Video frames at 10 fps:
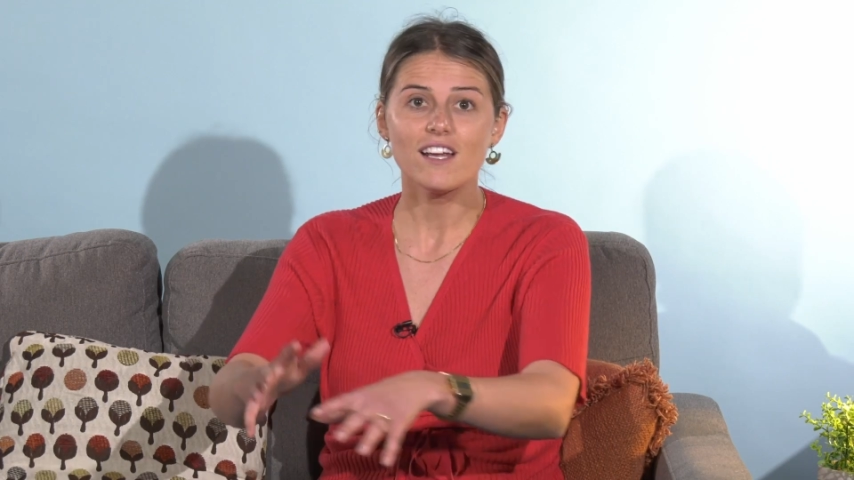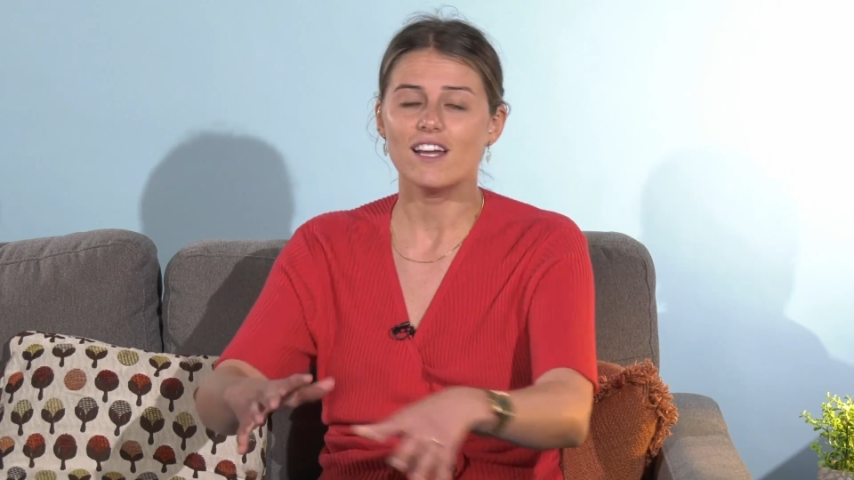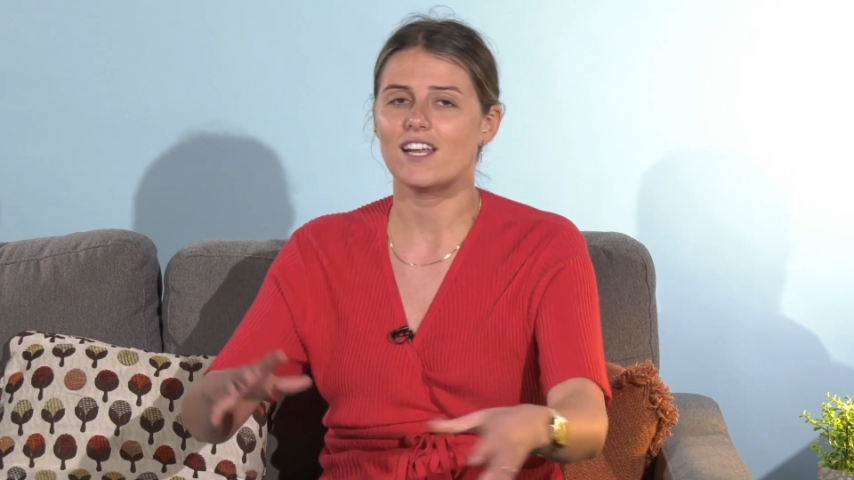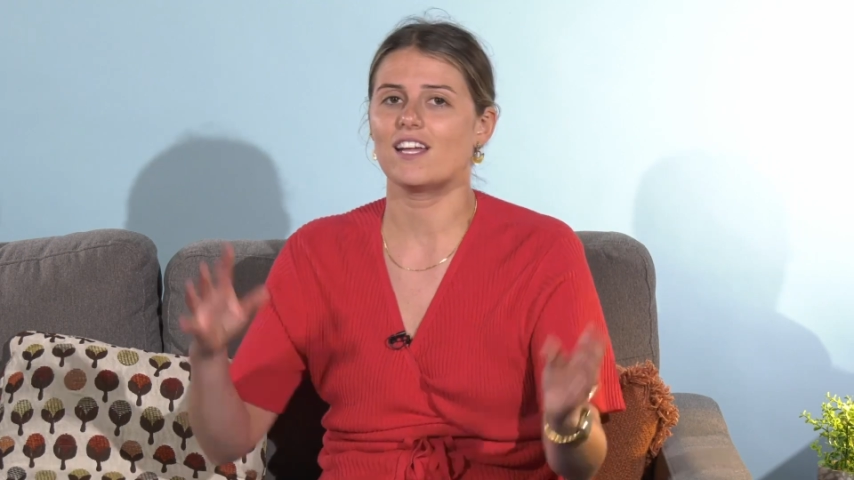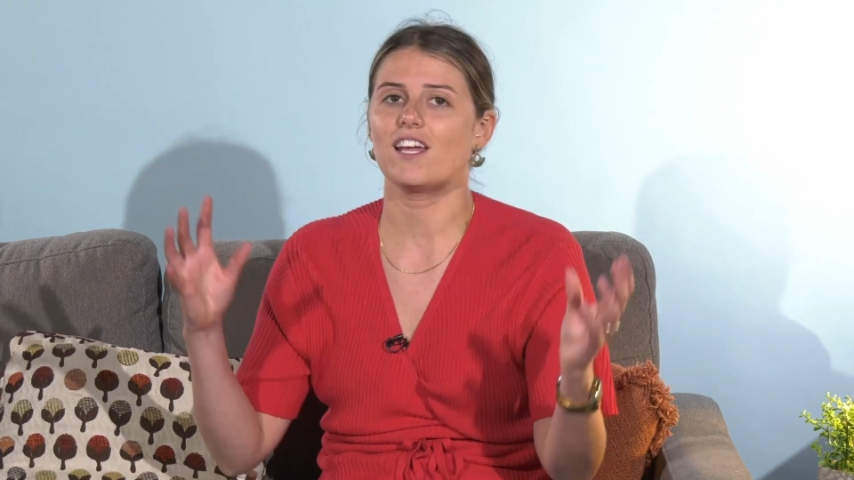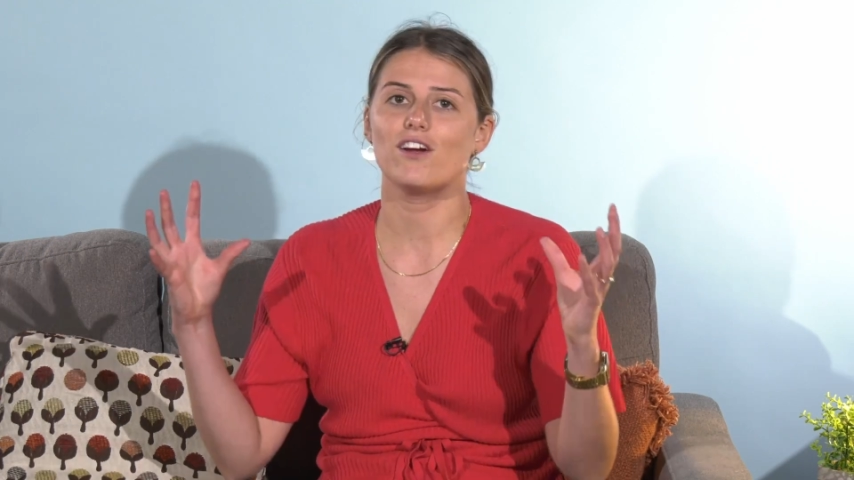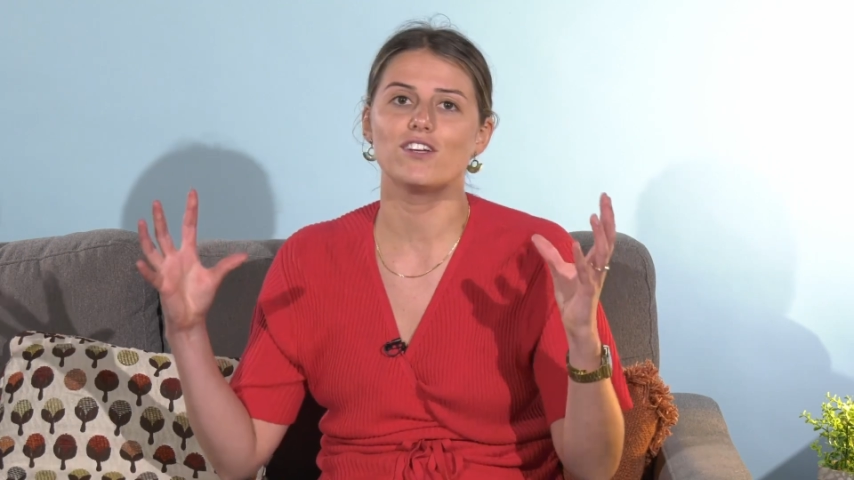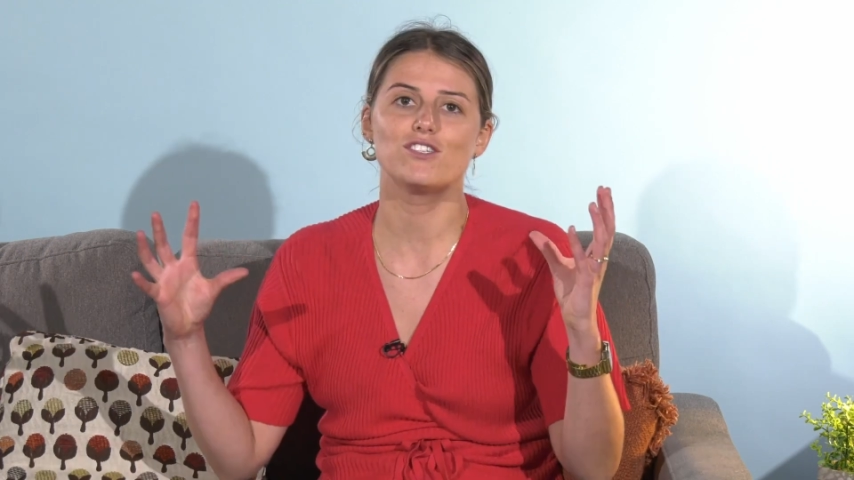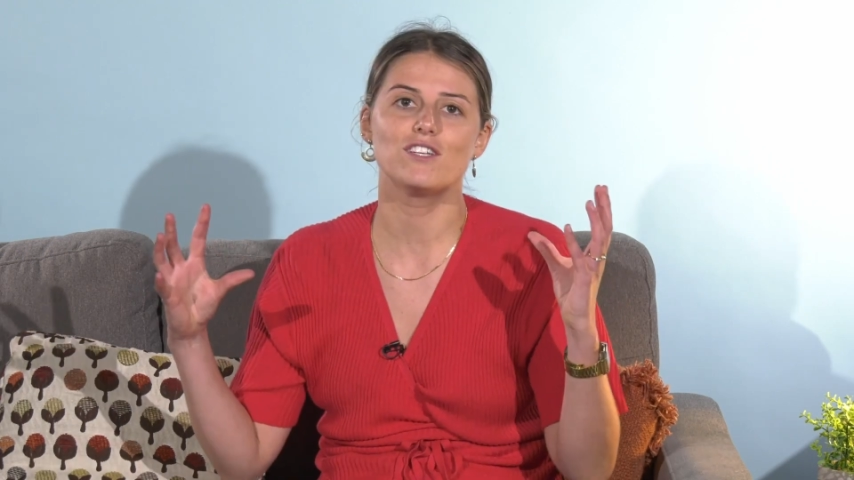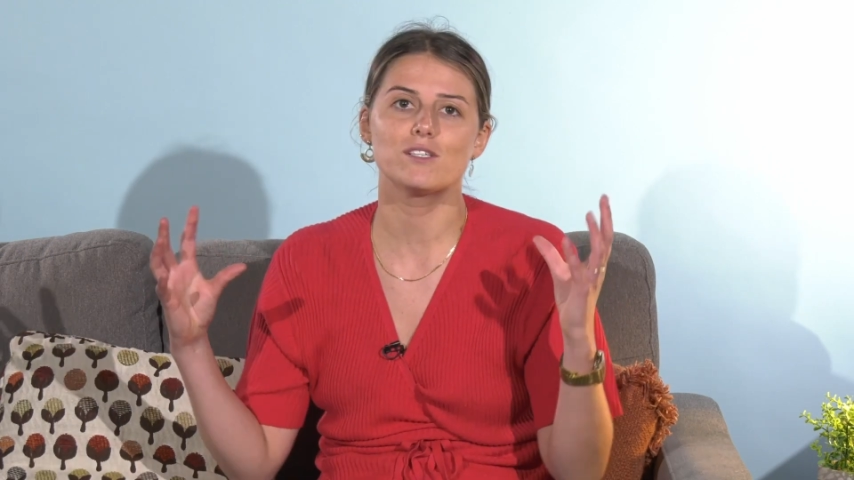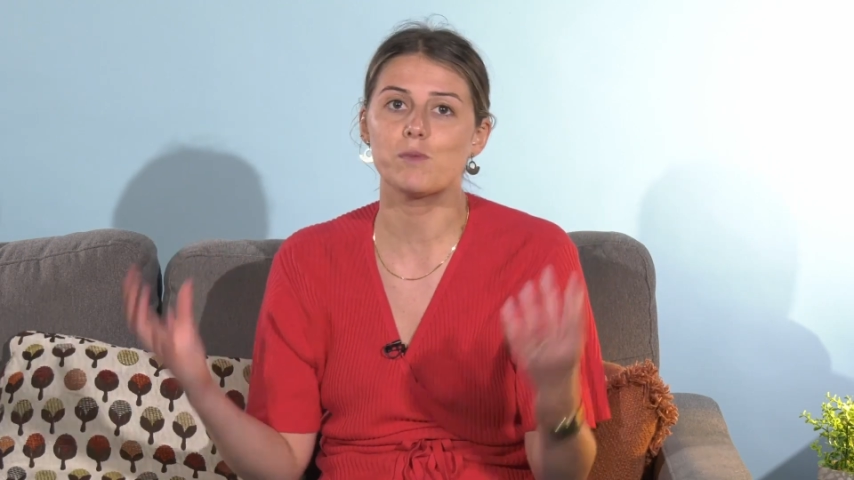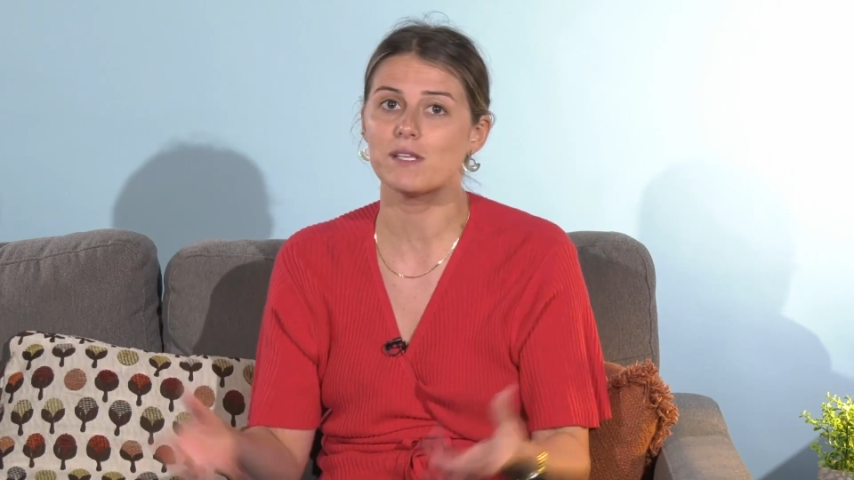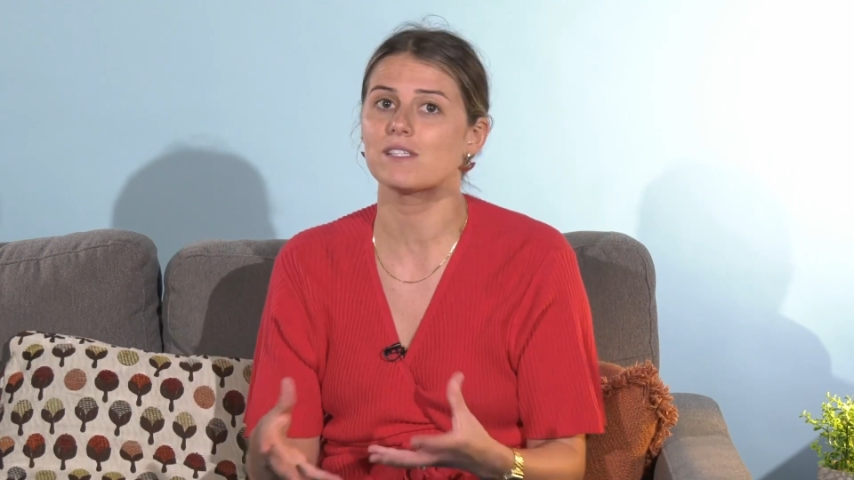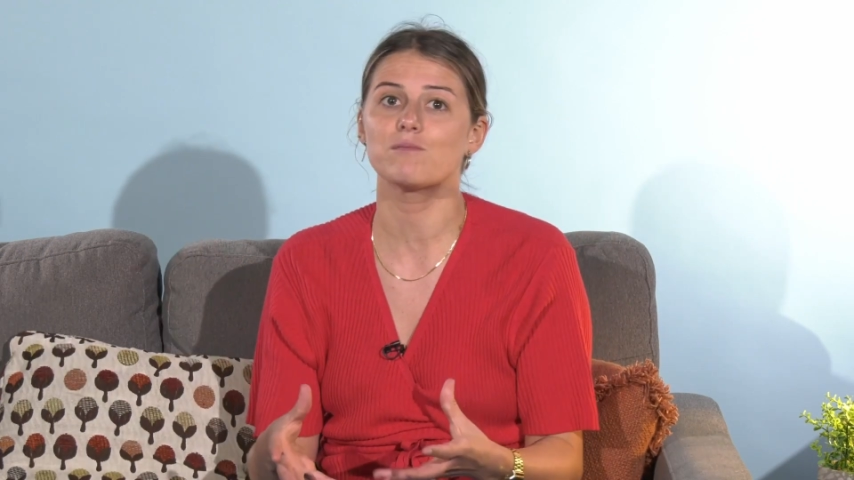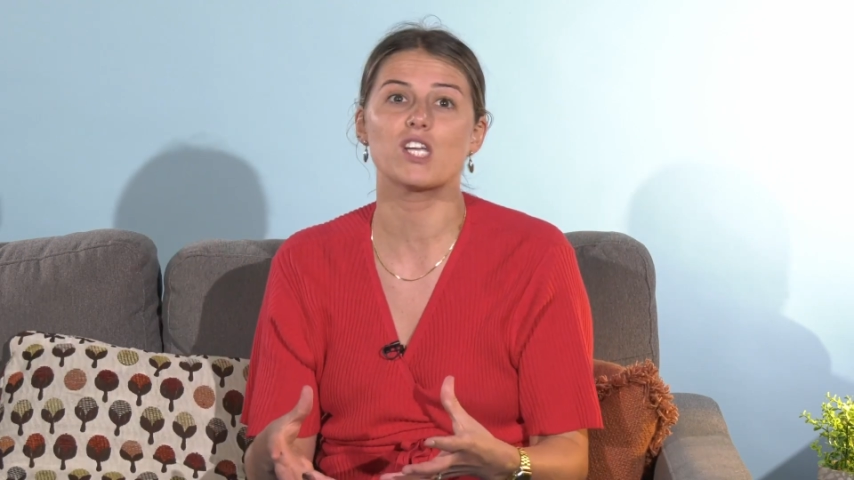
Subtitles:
and I encourage you to spend some